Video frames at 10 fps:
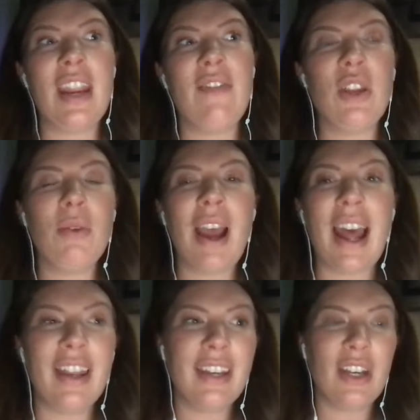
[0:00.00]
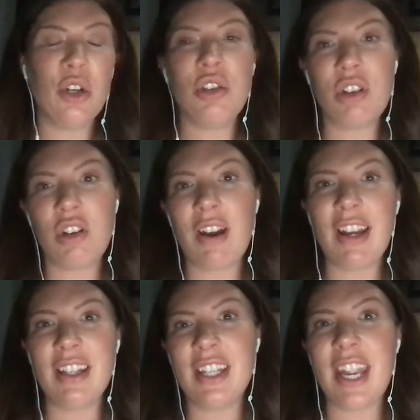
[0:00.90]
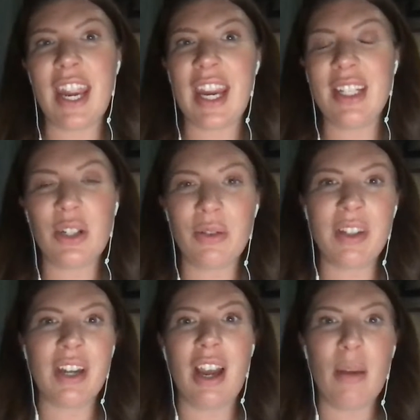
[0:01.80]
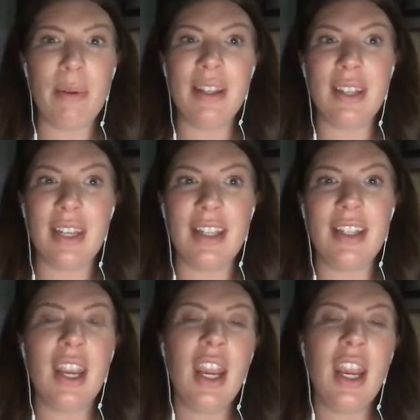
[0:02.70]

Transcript: If you are handed 100 grand today to go and start a business,